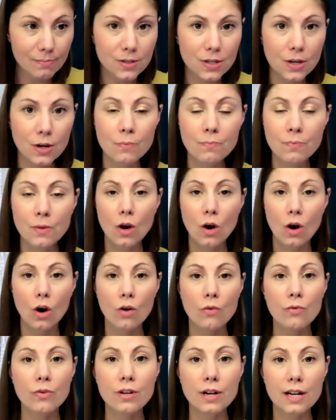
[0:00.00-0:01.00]
So,
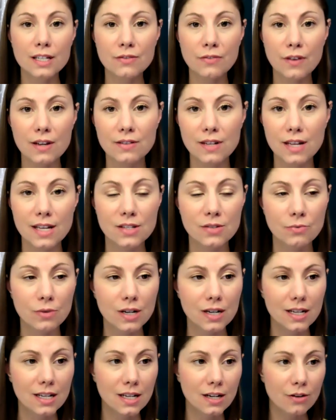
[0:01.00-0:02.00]
over the next 5 days, we're
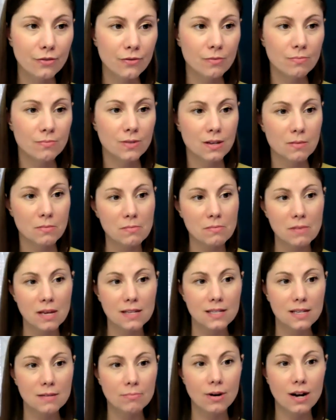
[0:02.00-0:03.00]
going to hear from some
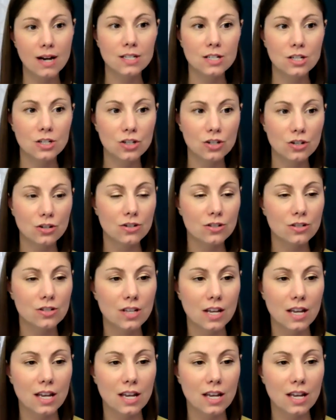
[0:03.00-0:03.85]
amazing practitioners